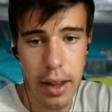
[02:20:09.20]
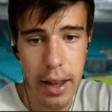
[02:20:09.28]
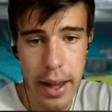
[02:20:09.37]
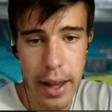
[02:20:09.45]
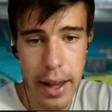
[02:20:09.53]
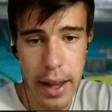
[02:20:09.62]

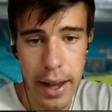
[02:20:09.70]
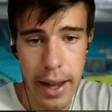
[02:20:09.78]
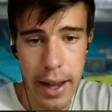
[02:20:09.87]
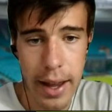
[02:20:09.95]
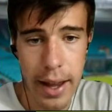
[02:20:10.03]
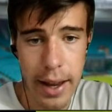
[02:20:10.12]
And
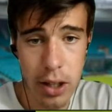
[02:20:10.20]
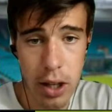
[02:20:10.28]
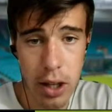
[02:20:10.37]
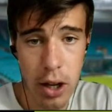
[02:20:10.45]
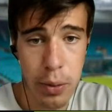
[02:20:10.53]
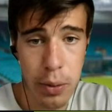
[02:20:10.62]
let's go.
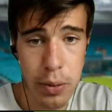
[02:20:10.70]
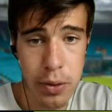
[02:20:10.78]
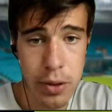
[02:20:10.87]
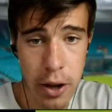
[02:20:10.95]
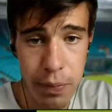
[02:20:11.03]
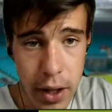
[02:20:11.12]
So,
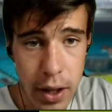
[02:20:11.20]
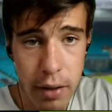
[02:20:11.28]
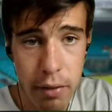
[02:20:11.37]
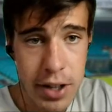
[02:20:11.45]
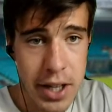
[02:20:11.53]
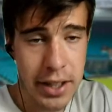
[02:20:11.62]

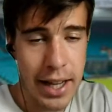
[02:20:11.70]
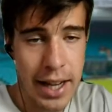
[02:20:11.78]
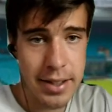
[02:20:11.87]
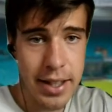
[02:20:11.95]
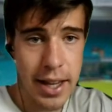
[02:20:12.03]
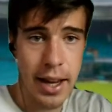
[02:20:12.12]
Richard
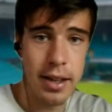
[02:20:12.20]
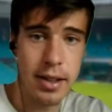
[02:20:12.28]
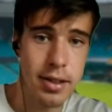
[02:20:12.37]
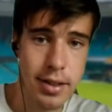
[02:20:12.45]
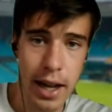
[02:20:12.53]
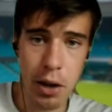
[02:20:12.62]
Gasquet
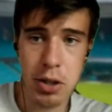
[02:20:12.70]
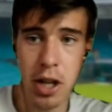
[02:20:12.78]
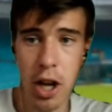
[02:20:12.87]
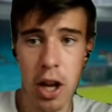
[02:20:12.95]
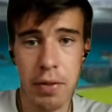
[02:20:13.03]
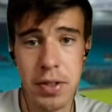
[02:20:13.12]
now
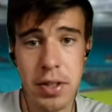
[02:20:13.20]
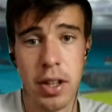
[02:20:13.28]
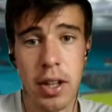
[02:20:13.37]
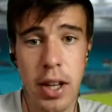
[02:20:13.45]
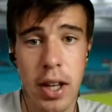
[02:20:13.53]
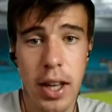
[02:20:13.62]
serves.
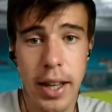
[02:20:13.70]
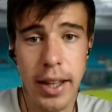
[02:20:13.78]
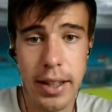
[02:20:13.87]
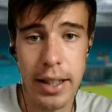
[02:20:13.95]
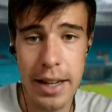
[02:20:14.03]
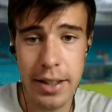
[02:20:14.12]

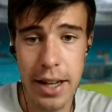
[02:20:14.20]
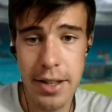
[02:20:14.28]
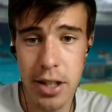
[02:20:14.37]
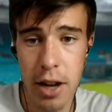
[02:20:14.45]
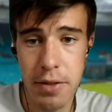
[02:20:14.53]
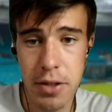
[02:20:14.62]
Gasquet
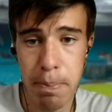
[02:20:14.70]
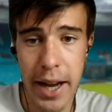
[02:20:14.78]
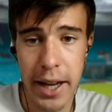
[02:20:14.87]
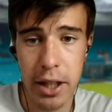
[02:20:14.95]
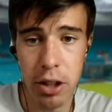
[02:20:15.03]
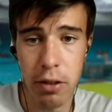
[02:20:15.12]
serves the
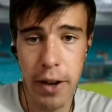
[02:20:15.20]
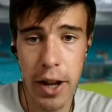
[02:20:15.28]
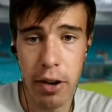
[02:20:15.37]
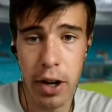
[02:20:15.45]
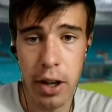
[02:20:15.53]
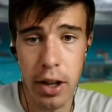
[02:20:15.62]
backhand of
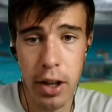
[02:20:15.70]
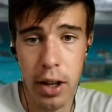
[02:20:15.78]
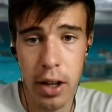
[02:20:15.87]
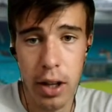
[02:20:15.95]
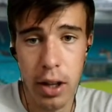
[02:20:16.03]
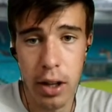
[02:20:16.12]
Federer.
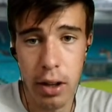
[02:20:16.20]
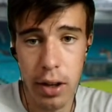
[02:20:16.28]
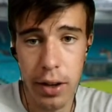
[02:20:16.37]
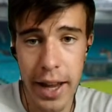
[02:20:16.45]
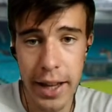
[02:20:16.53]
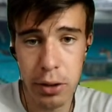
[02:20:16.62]

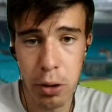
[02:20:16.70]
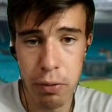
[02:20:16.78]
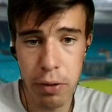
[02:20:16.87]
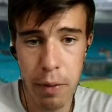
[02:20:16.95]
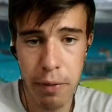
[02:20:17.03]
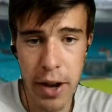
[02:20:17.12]
Net cord
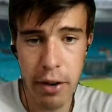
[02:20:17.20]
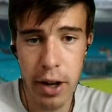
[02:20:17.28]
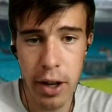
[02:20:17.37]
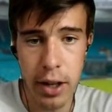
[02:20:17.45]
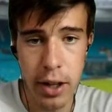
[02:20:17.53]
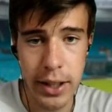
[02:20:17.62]
from Federer.
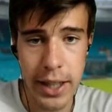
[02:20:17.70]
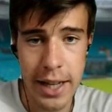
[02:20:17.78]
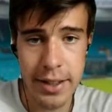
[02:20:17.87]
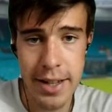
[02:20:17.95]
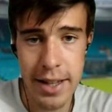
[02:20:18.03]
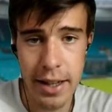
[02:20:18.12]

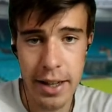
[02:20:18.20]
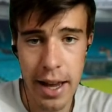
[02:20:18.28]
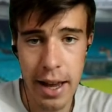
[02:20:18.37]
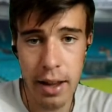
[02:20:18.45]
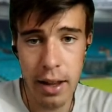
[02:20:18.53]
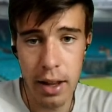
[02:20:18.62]
Gasquet's at the net.
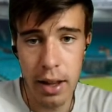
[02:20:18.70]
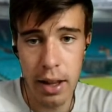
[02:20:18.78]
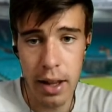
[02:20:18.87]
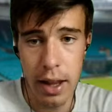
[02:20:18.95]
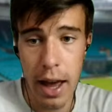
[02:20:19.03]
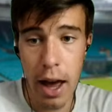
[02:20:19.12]

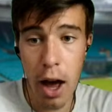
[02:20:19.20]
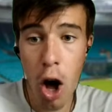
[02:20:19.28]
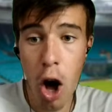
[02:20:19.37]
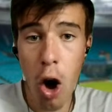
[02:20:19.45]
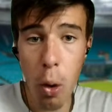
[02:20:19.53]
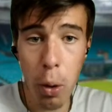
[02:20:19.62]

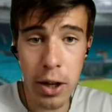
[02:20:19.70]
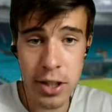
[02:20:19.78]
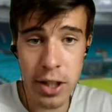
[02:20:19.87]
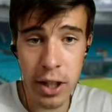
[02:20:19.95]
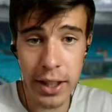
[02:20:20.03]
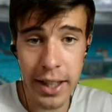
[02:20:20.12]
Oh, what
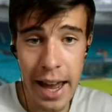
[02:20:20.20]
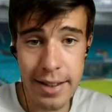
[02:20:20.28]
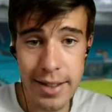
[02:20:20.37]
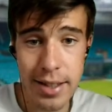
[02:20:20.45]
a get!